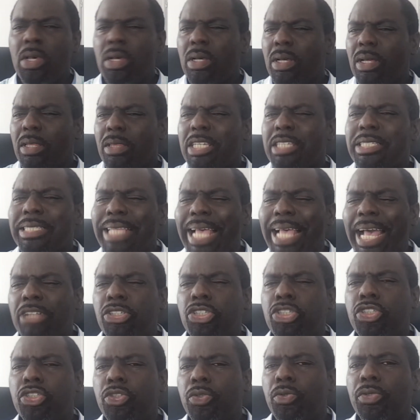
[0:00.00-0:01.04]
The sad
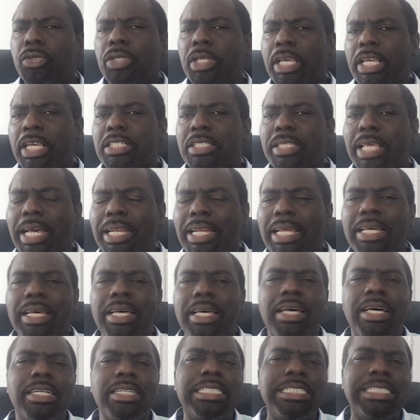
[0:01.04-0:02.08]
truth is that
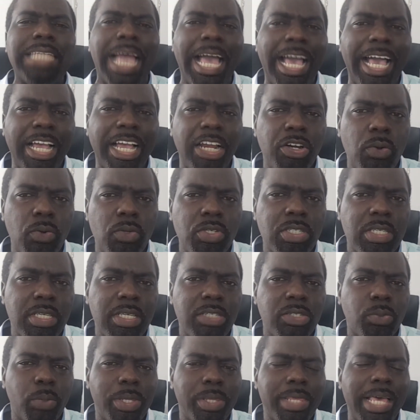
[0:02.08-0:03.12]
a
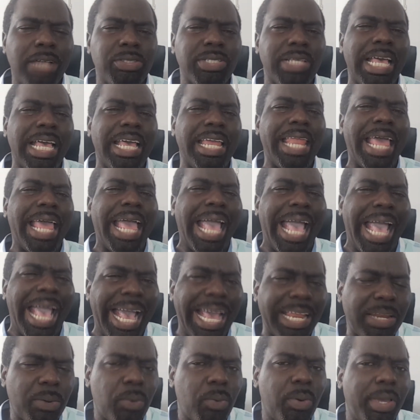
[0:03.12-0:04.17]
diagnosis without an
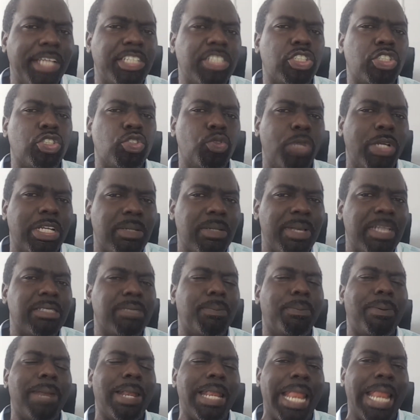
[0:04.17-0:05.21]
adequate treatment
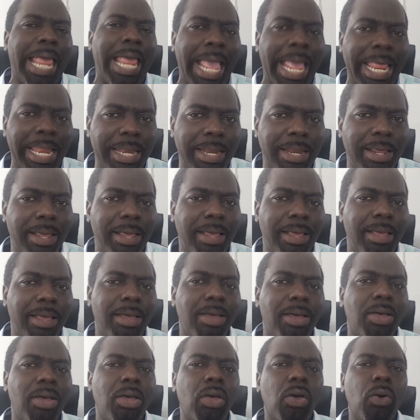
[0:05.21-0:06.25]
plan
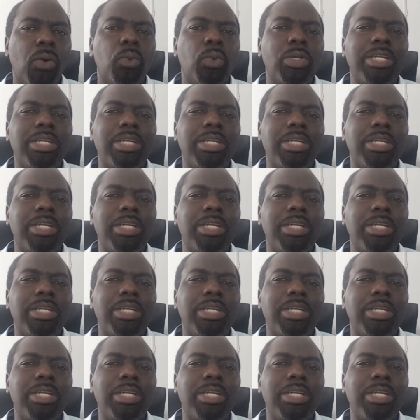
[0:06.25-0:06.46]
would